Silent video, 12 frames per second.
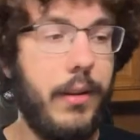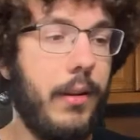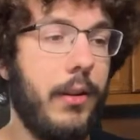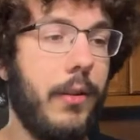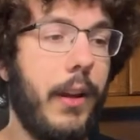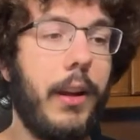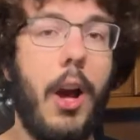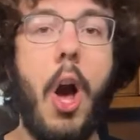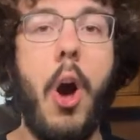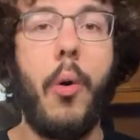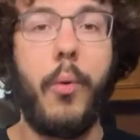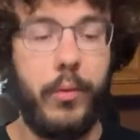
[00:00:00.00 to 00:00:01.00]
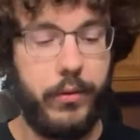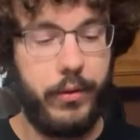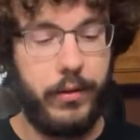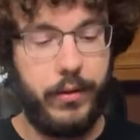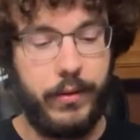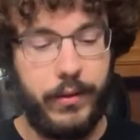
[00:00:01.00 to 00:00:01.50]
you're like, oh,
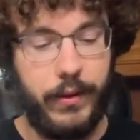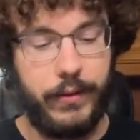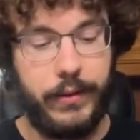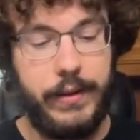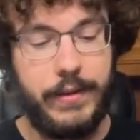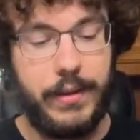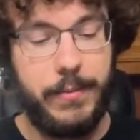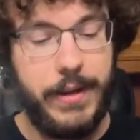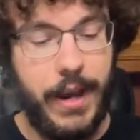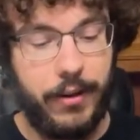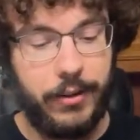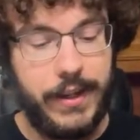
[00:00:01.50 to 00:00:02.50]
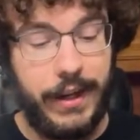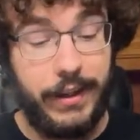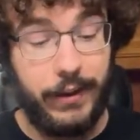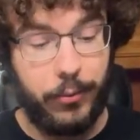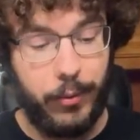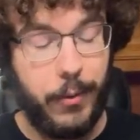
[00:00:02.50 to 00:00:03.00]
this needs to be
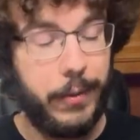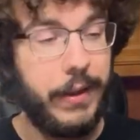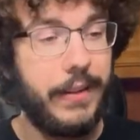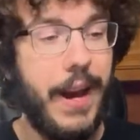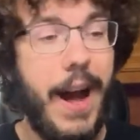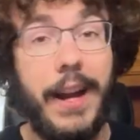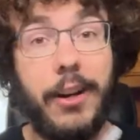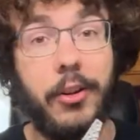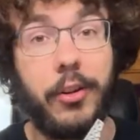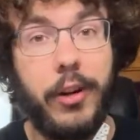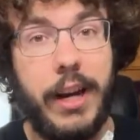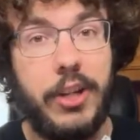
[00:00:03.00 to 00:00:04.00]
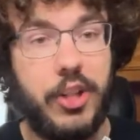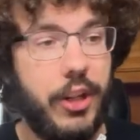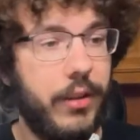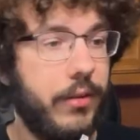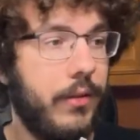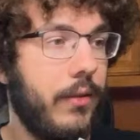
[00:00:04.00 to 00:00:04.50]
entertaining throughout the entire
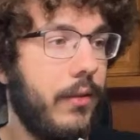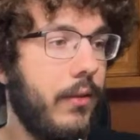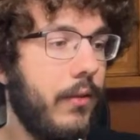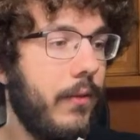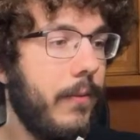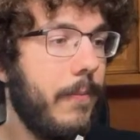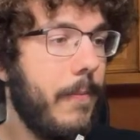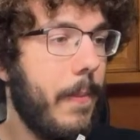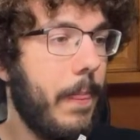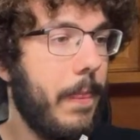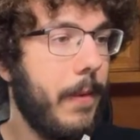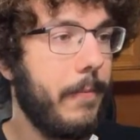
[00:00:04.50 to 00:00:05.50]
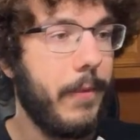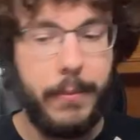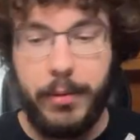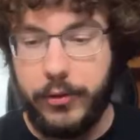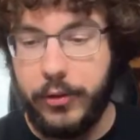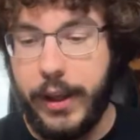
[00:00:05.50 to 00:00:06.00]
duration.
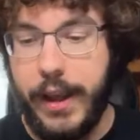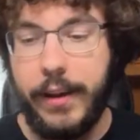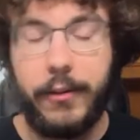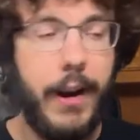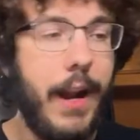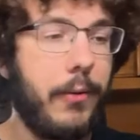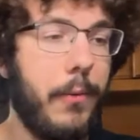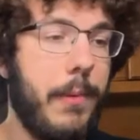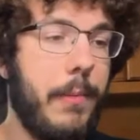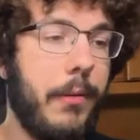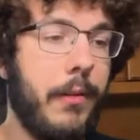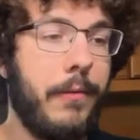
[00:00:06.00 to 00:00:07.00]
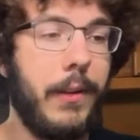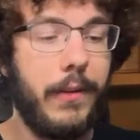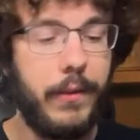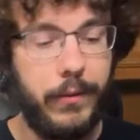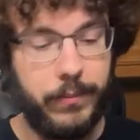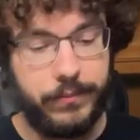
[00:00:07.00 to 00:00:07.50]
Plus, you can't interact with people in
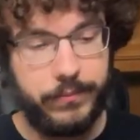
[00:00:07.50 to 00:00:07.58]
vids,